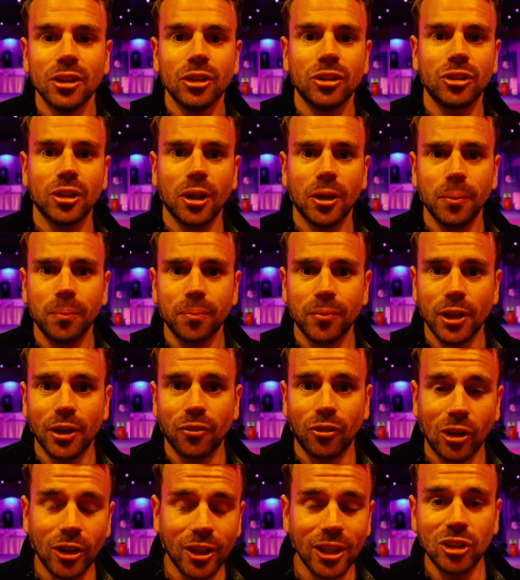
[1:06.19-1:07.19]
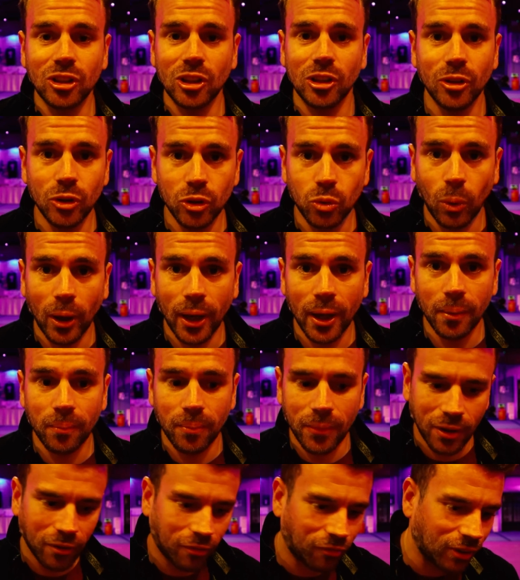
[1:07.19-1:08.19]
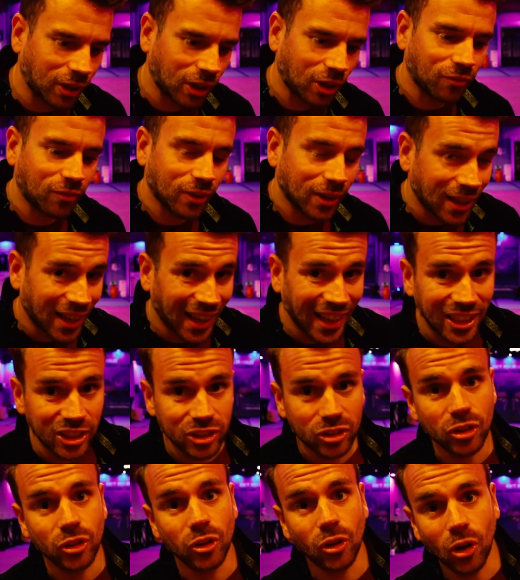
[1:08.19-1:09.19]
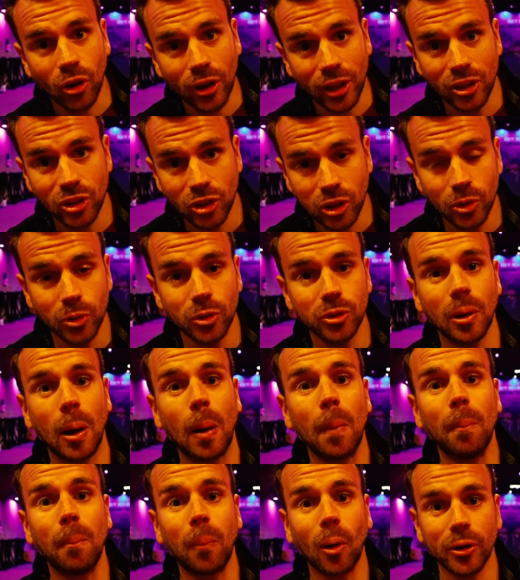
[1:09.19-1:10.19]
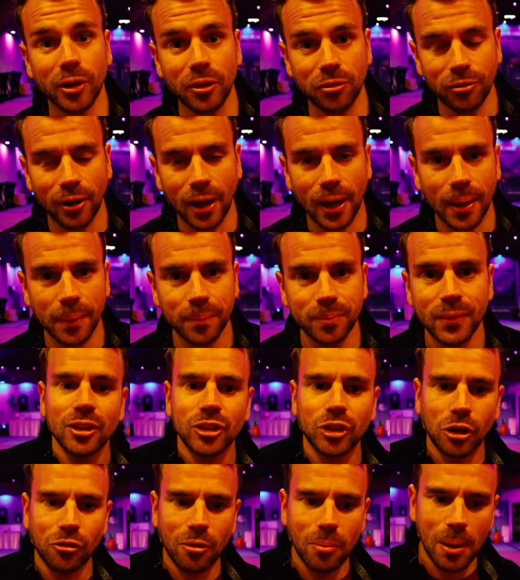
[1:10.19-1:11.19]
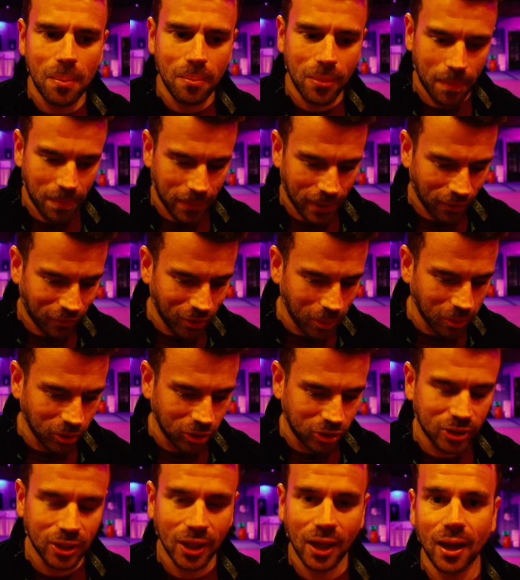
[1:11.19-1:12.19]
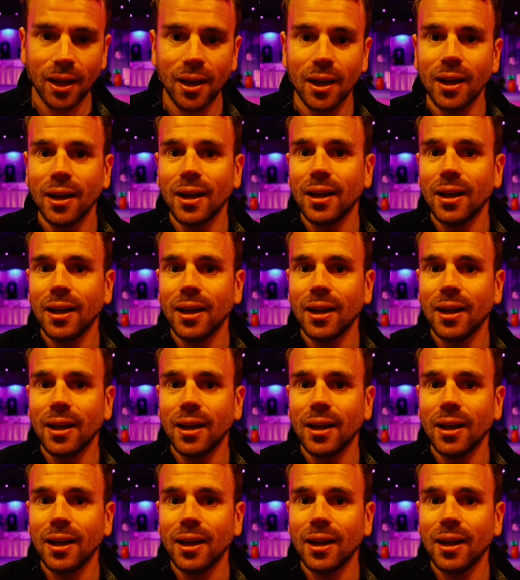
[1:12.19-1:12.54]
So if you're looking to lose weight, think of it as you're looking to lose body fat. So remember, if you was to